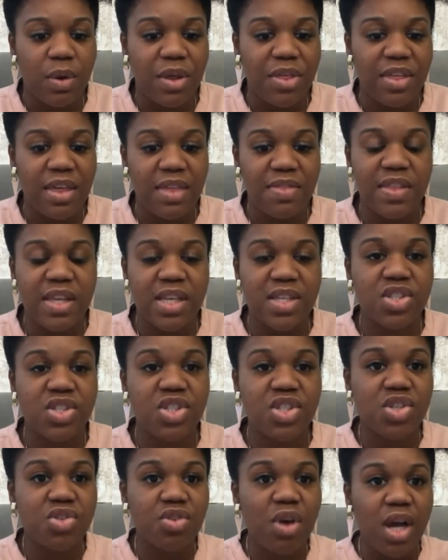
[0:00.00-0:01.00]
within this
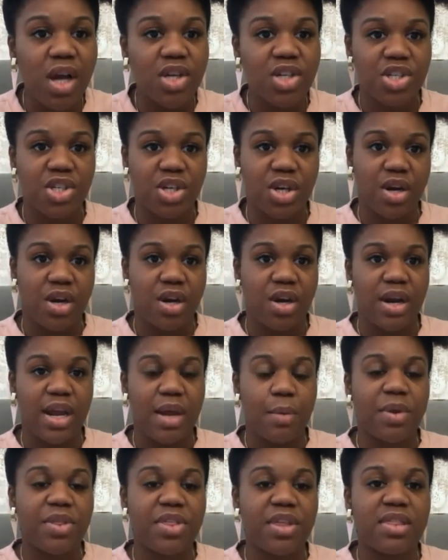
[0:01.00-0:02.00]
structure
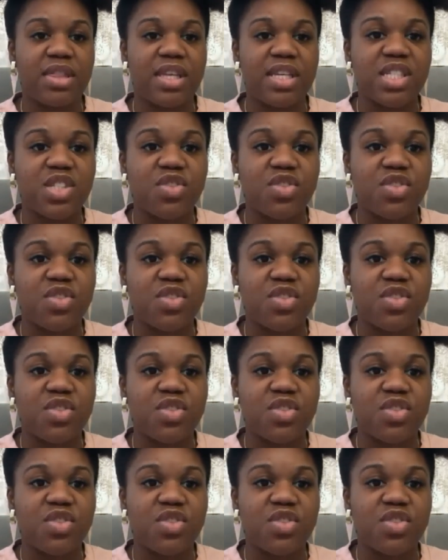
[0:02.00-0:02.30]
and within this